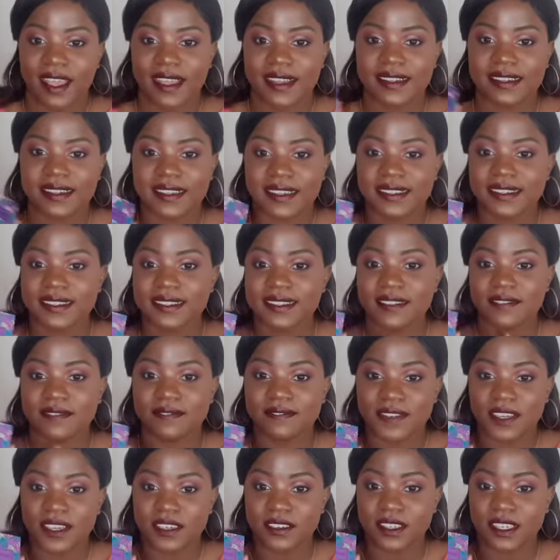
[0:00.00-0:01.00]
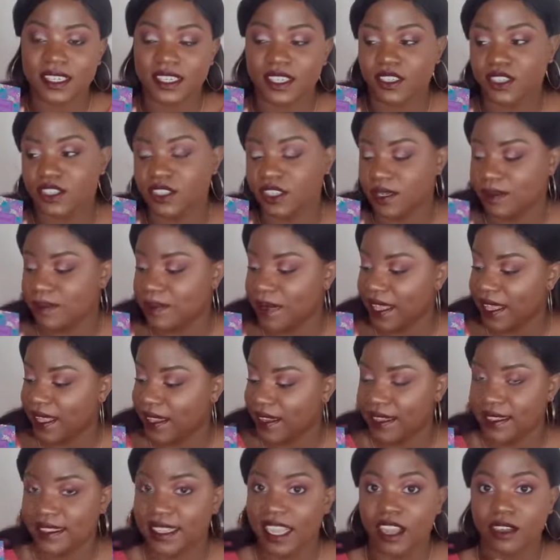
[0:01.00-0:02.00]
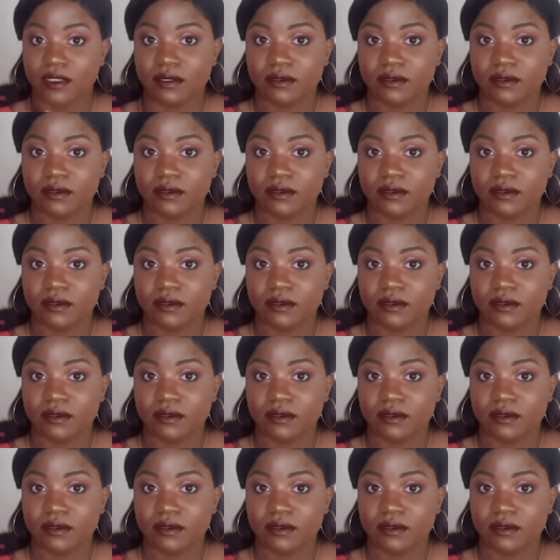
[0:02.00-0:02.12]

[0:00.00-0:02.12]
and it is a very good palette.